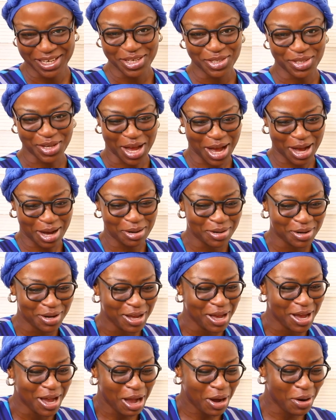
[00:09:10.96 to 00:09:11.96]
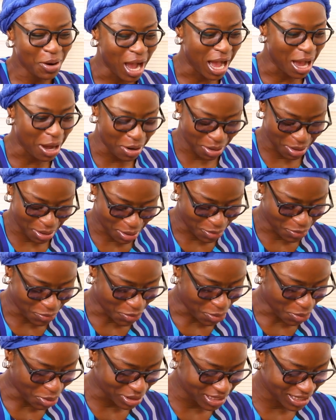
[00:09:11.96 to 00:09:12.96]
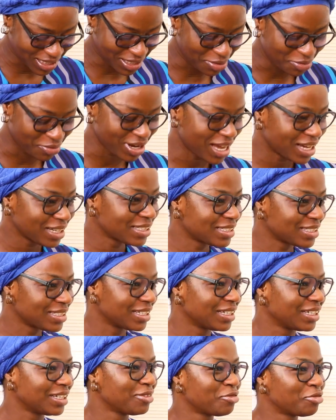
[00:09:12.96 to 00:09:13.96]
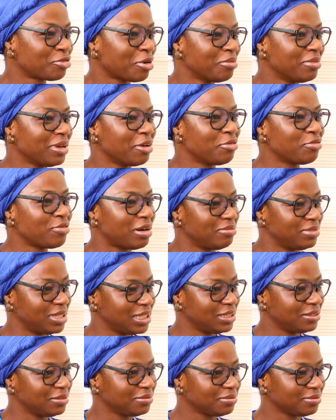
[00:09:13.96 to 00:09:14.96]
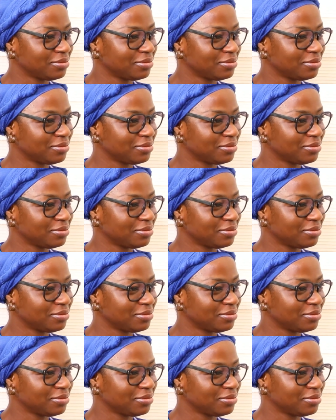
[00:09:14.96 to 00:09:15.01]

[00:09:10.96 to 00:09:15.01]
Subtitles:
So what was the reaction from the family?